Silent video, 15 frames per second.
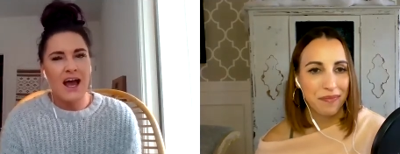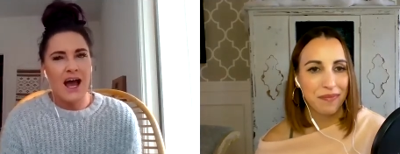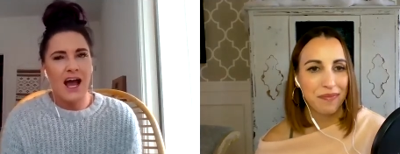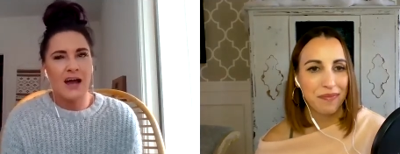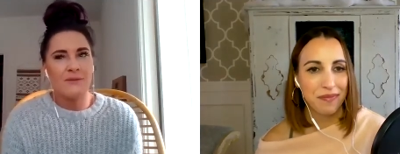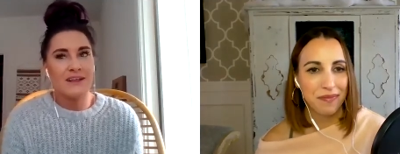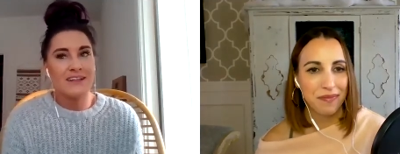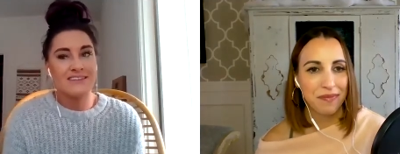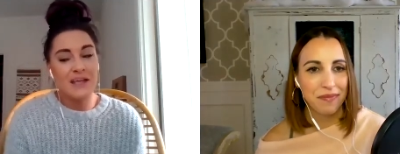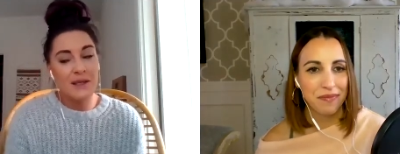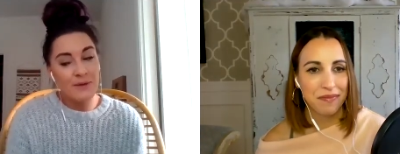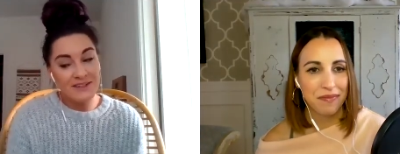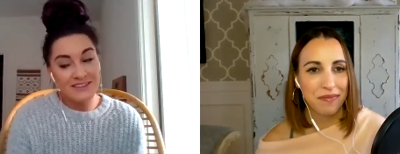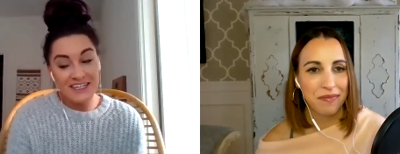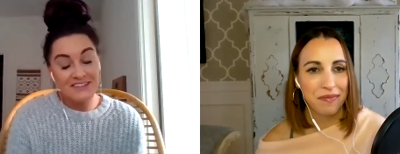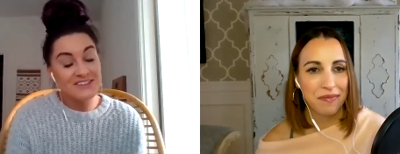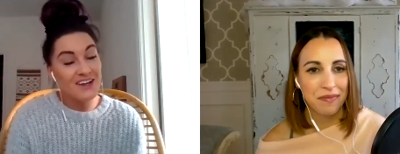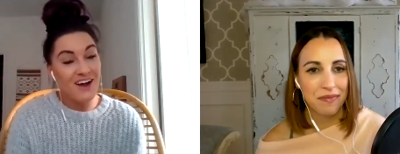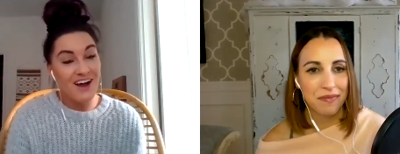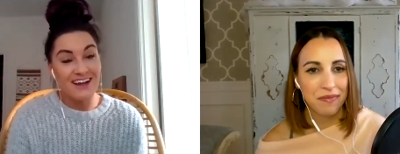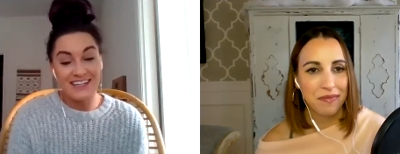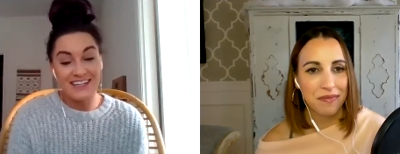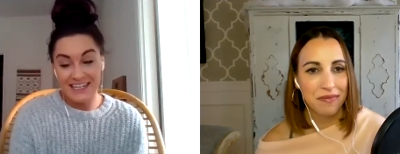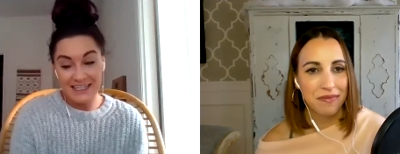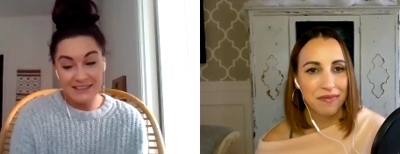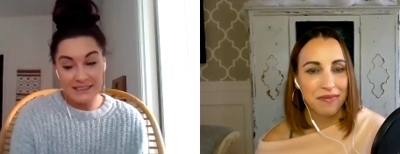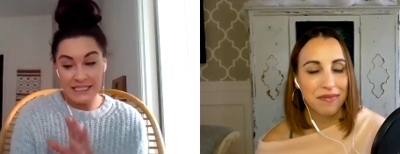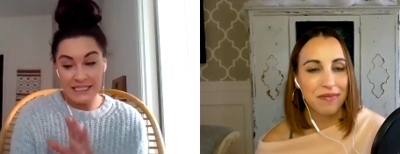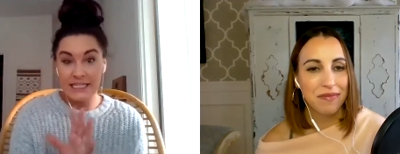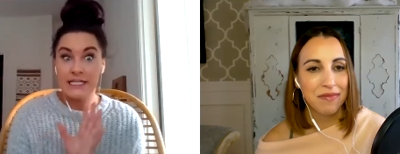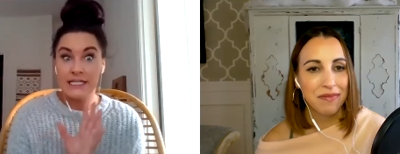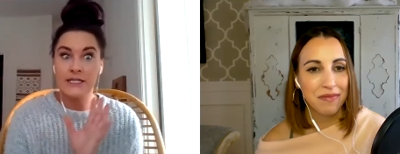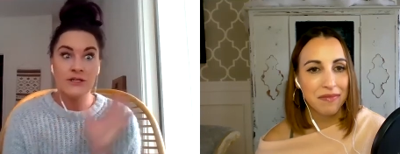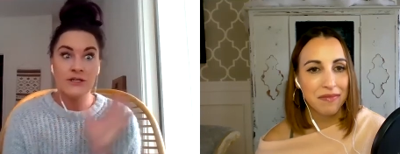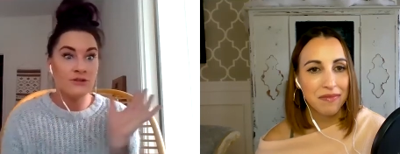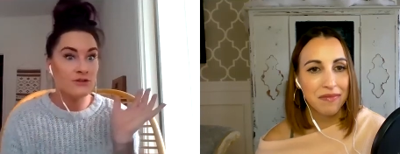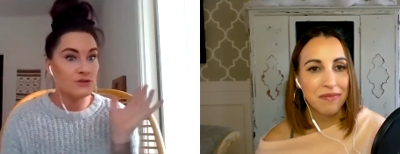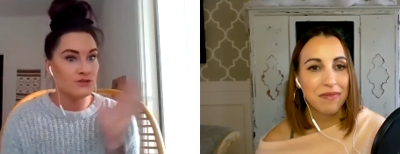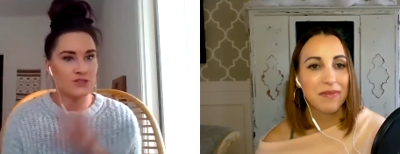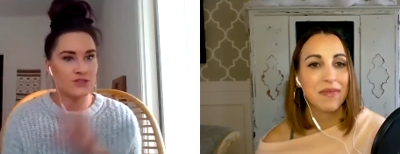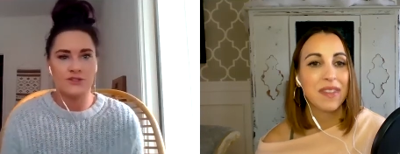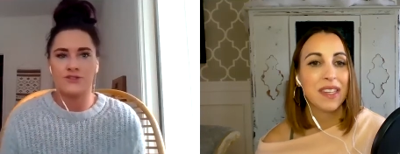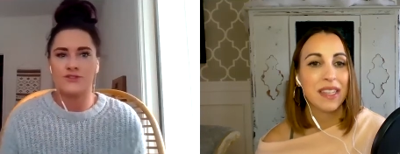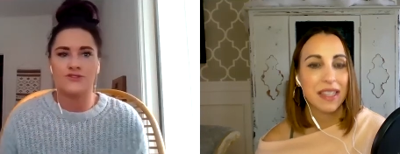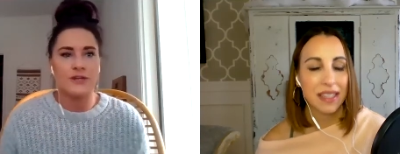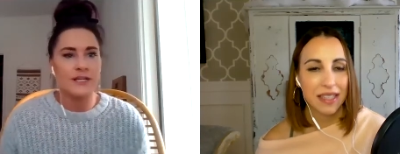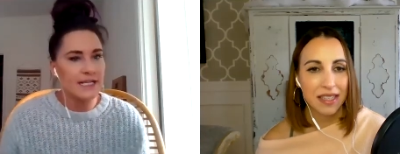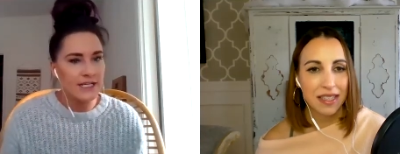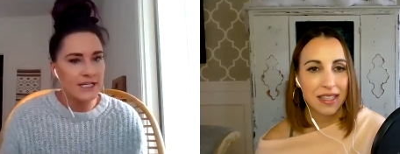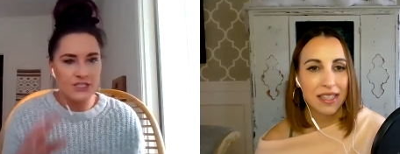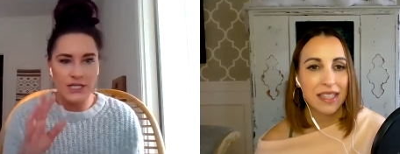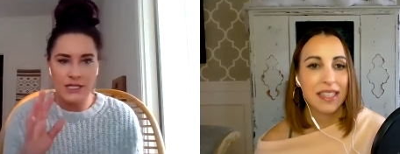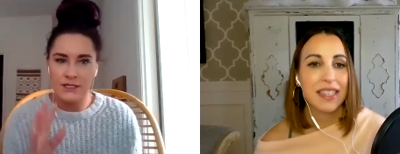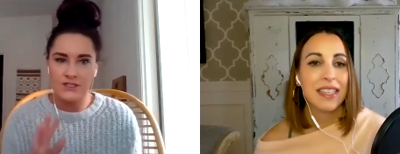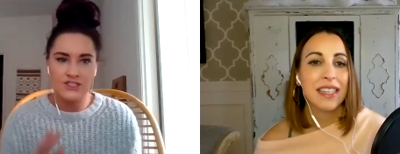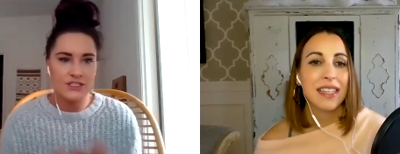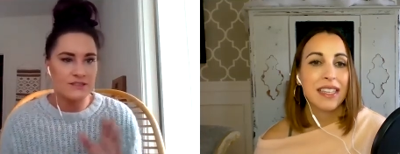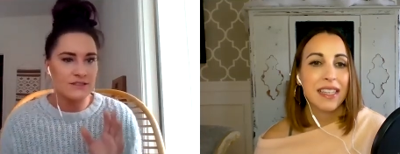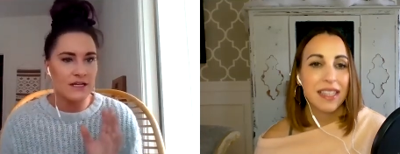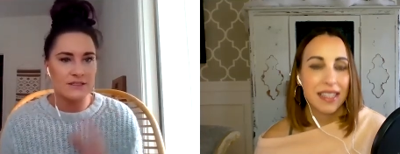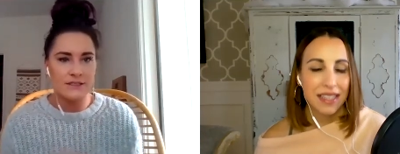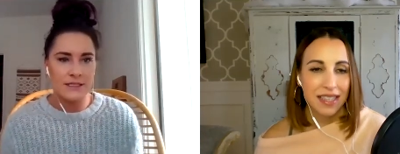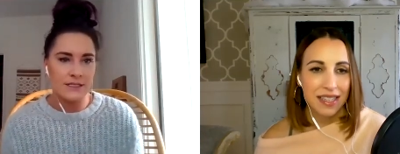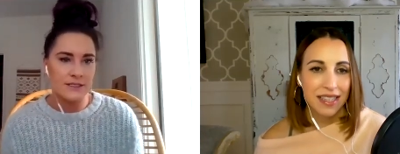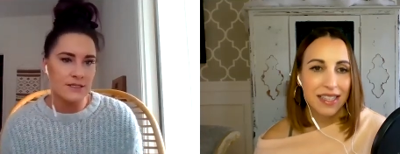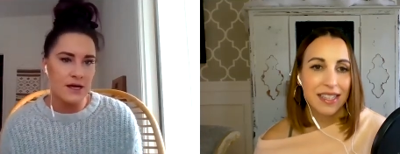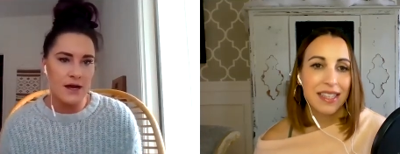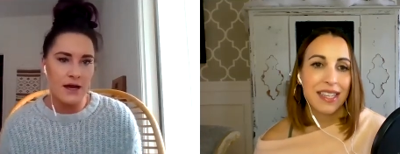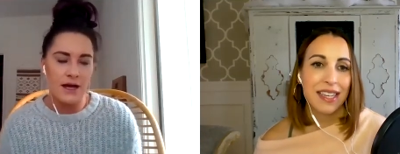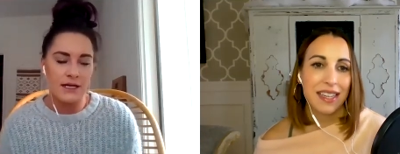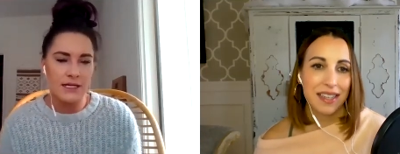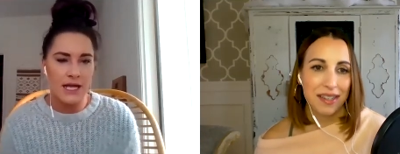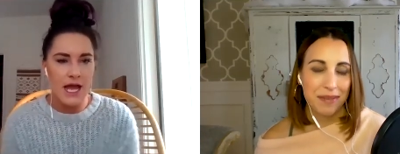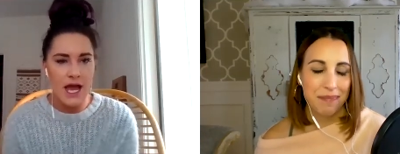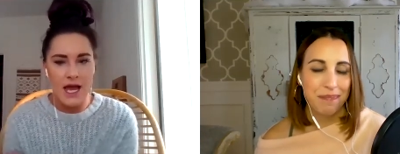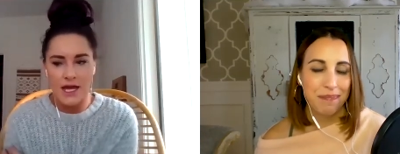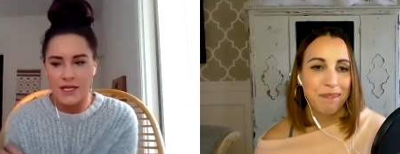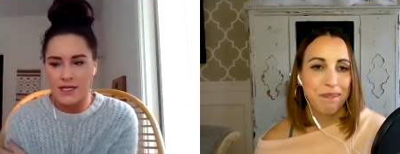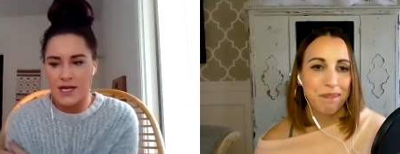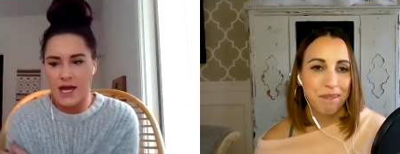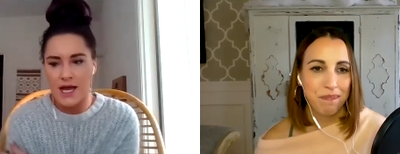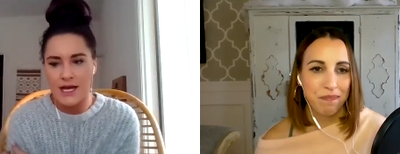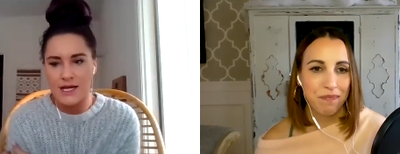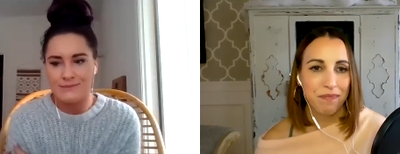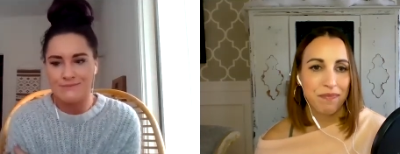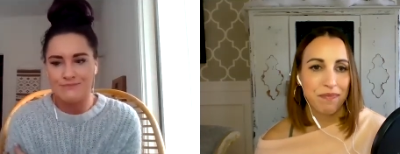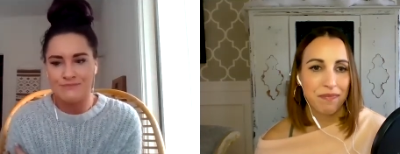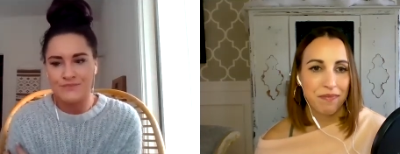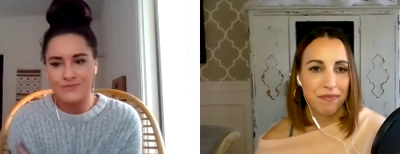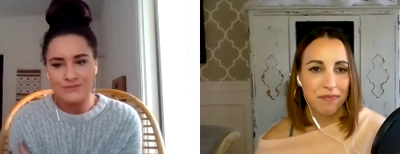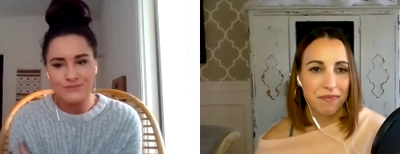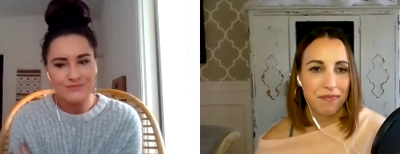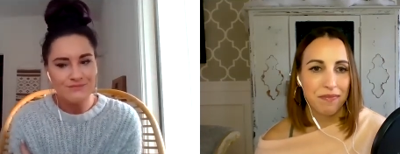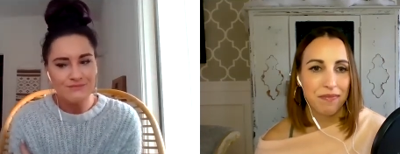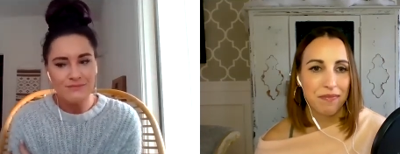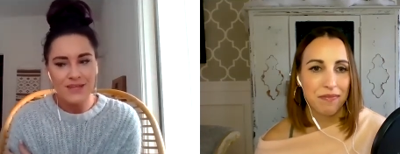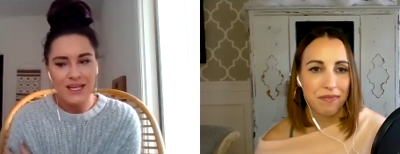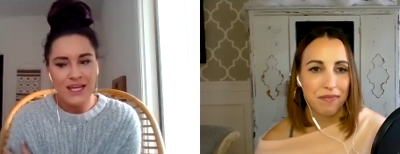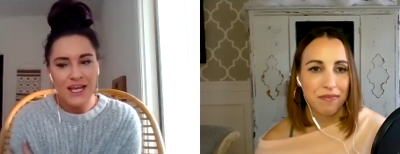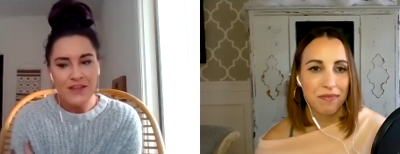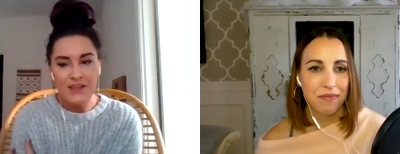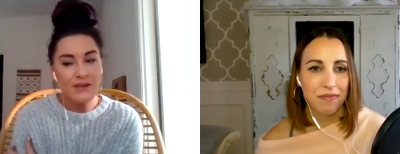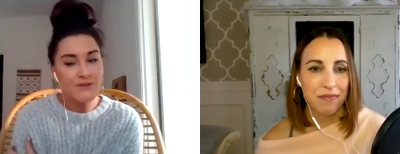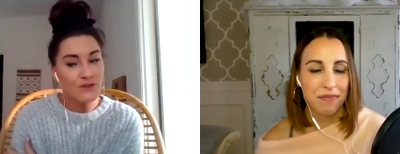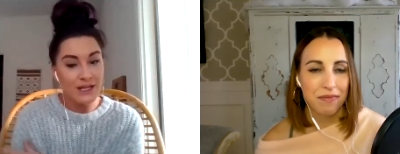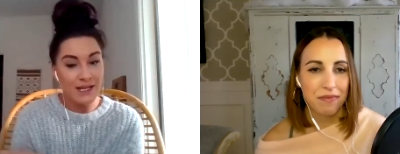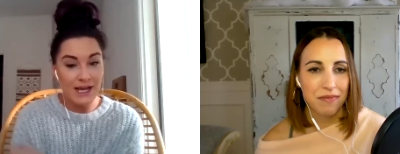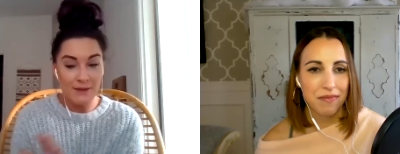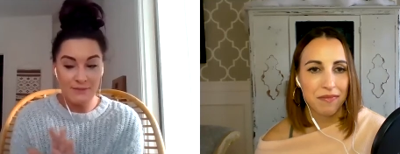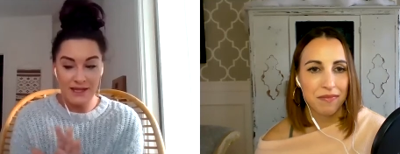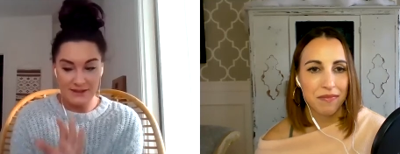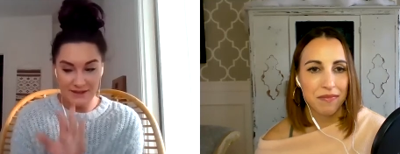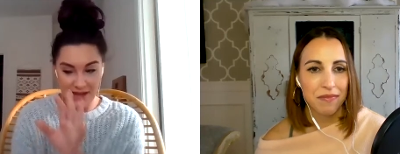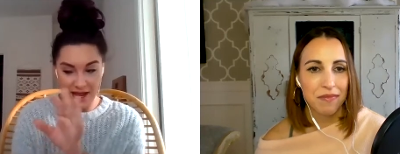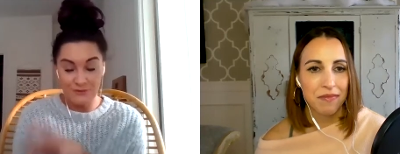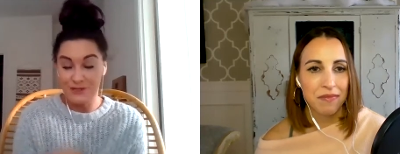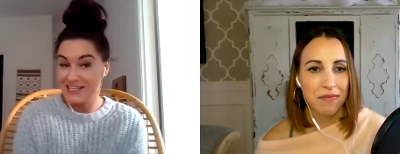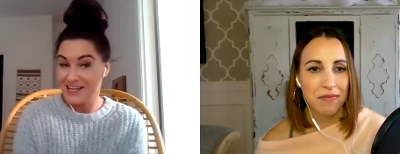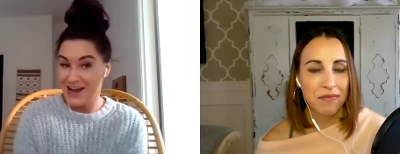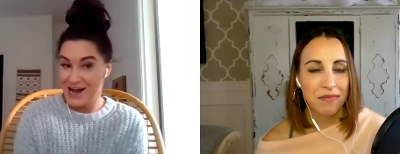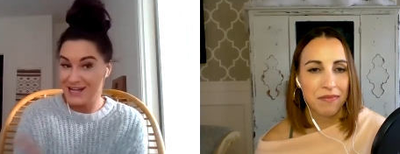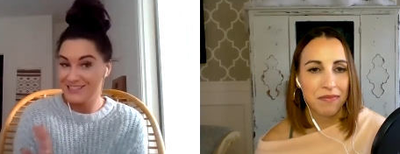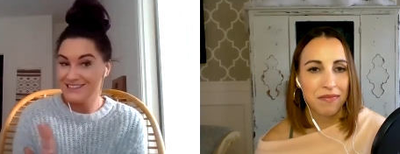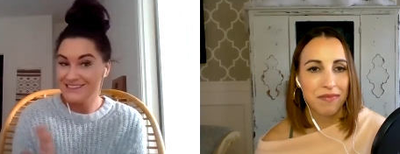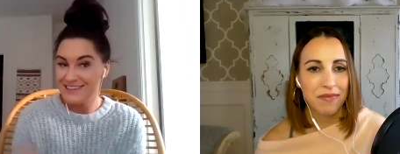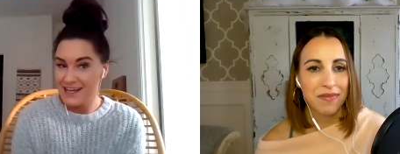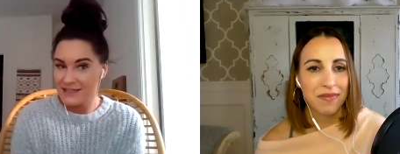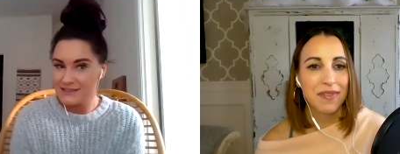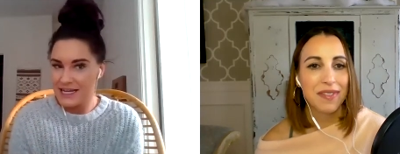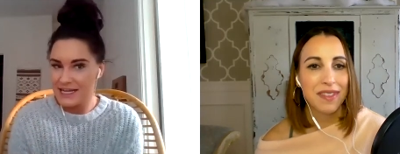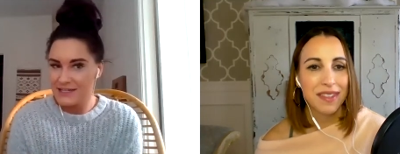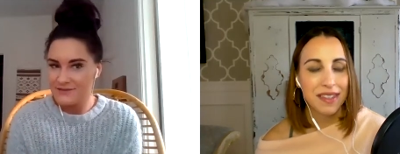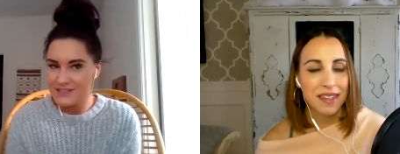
Speaker 1: Um, and same on TikTok. It is huge. There's drinking challenges on TikTok. Yeah. And, um, thankfully, I'm like not really on that side of